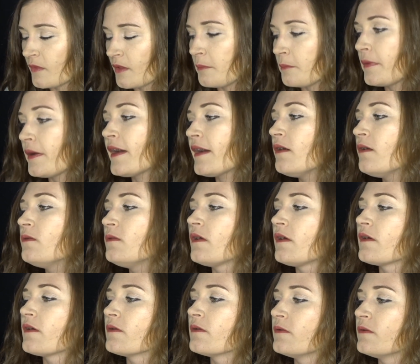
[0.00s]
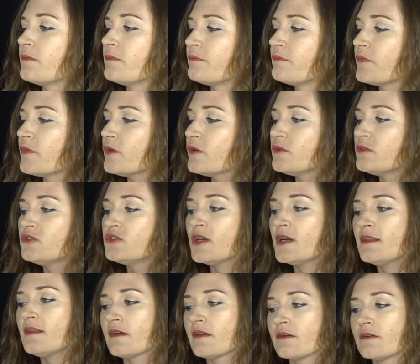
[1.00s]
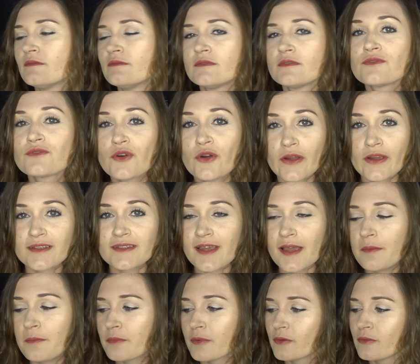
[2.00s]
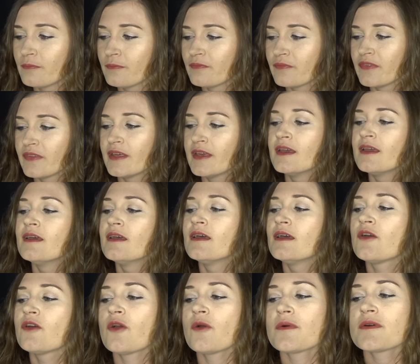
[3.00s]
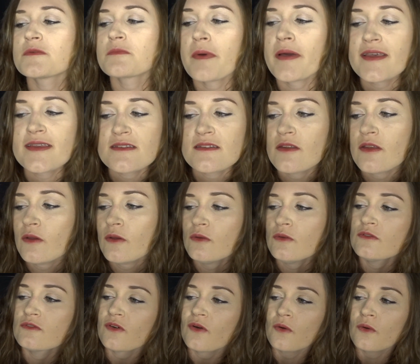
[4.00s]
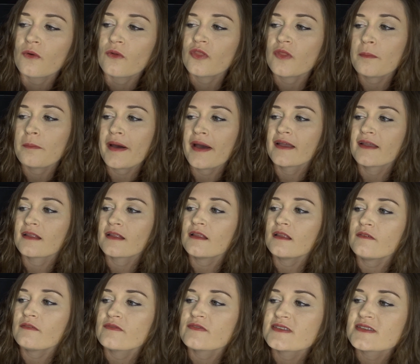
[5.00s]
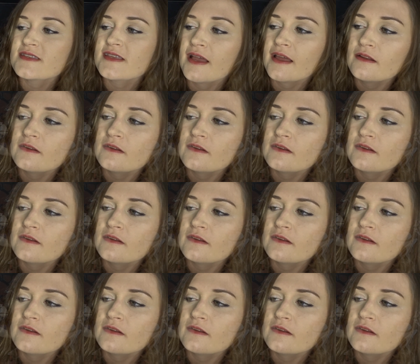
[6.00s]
Paolo Uccello, for example, who was best known for the Battle of San